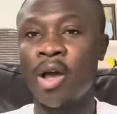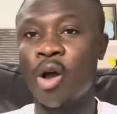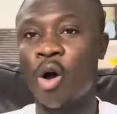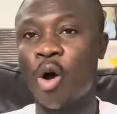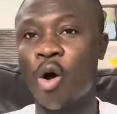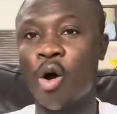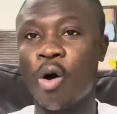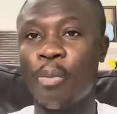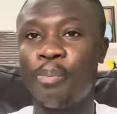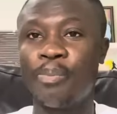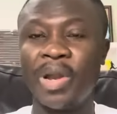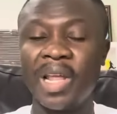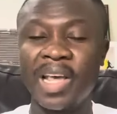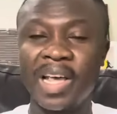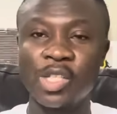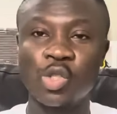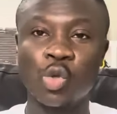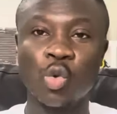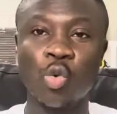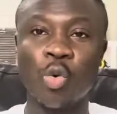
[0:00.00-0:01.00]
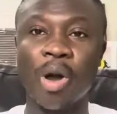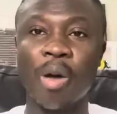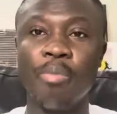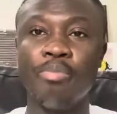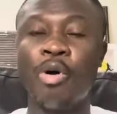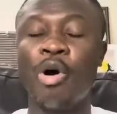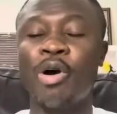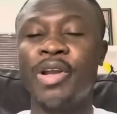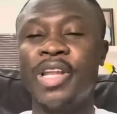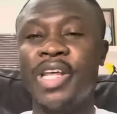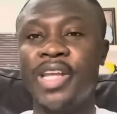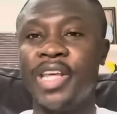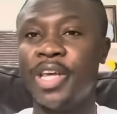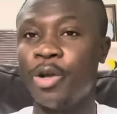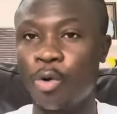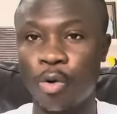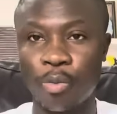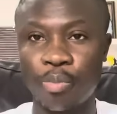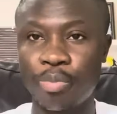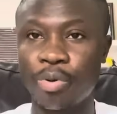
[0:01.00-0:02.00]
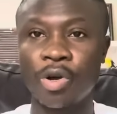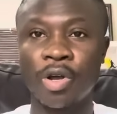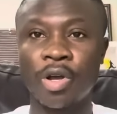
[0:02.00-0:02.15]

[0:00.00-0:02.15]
or players who were born in Europe.